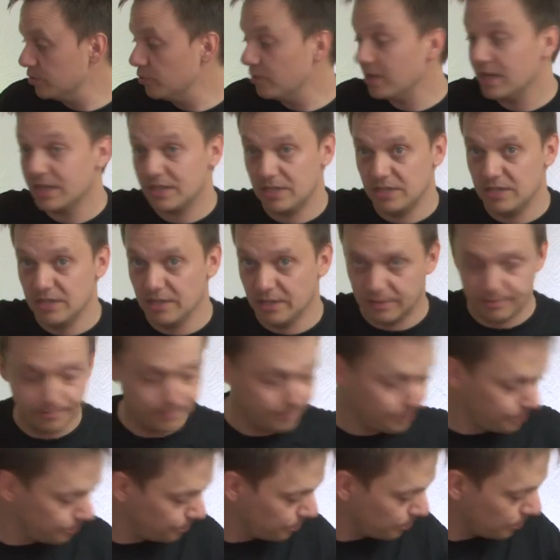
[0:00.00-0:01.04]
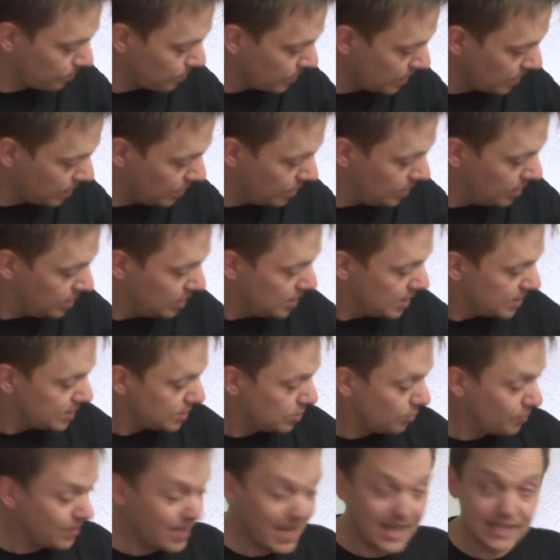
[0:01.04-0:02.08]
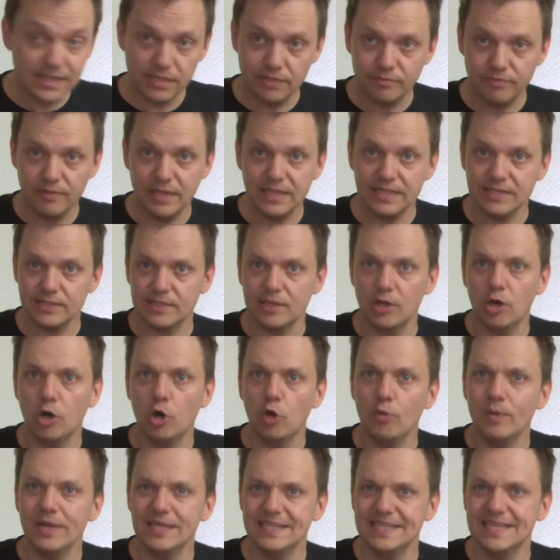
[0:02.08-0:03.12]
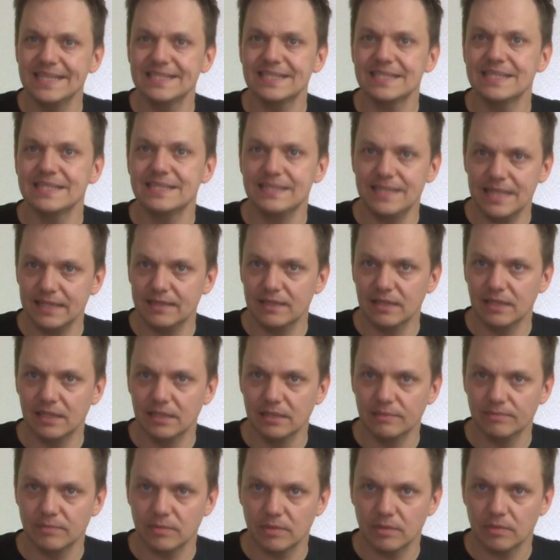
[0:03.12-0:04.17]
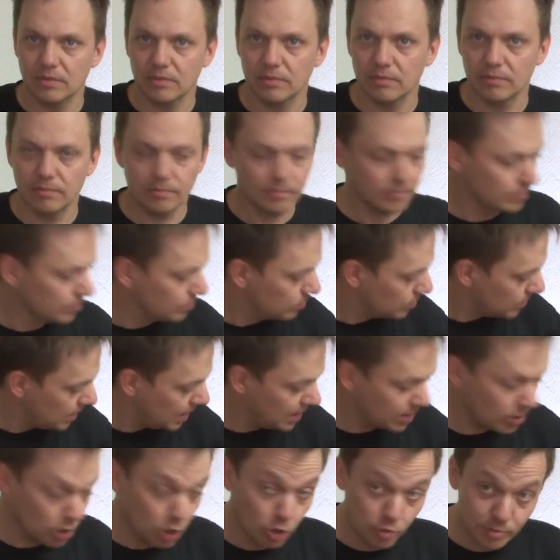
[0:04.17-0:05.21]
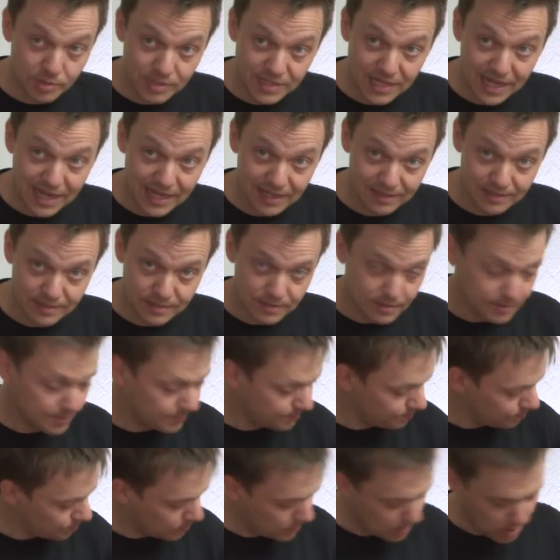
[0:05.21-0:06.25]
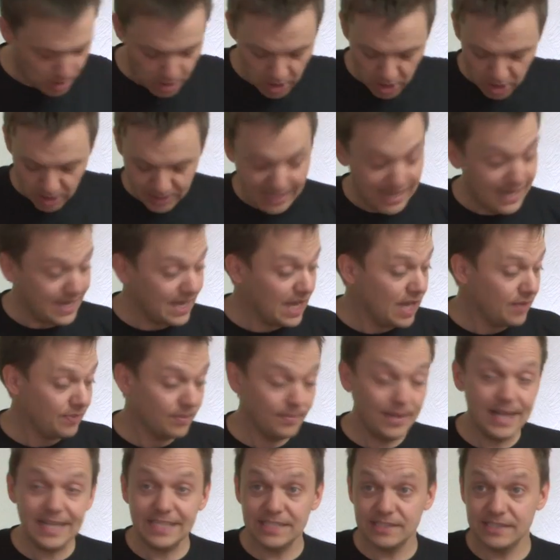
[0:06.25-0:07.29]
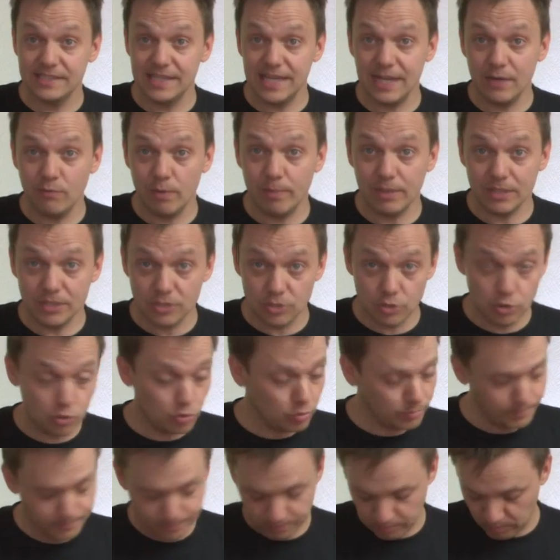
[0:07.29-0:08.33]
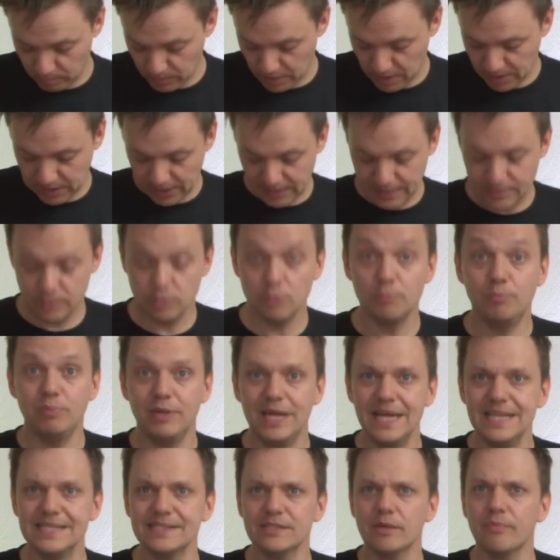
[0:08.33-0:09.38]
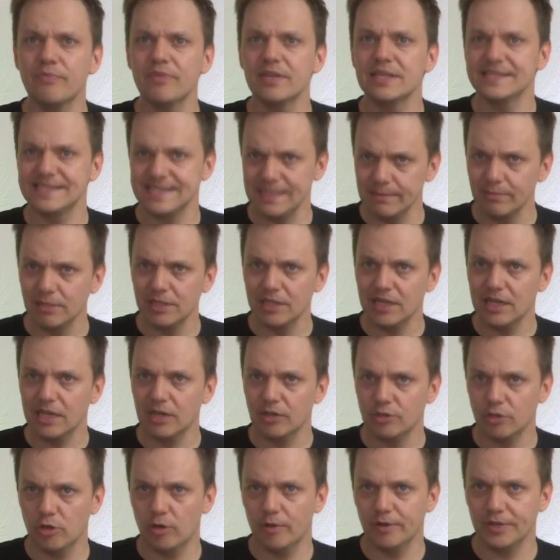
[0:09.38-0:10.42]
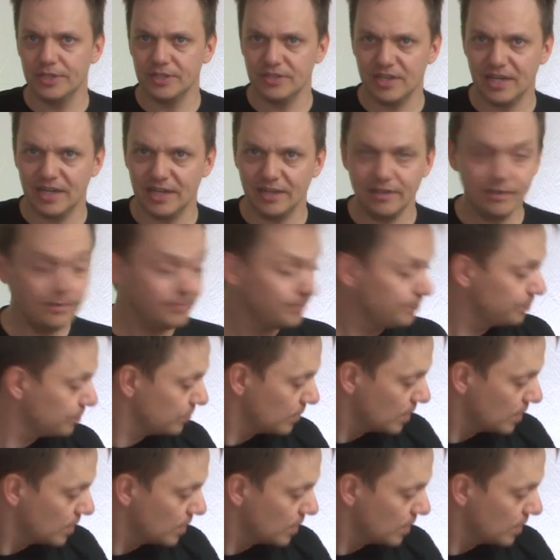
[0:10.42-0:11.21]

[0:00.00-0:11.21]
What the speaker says: the track here. So the XFX always has a signal and no silence. Okay, next thing we must do is to play something similar on our guitar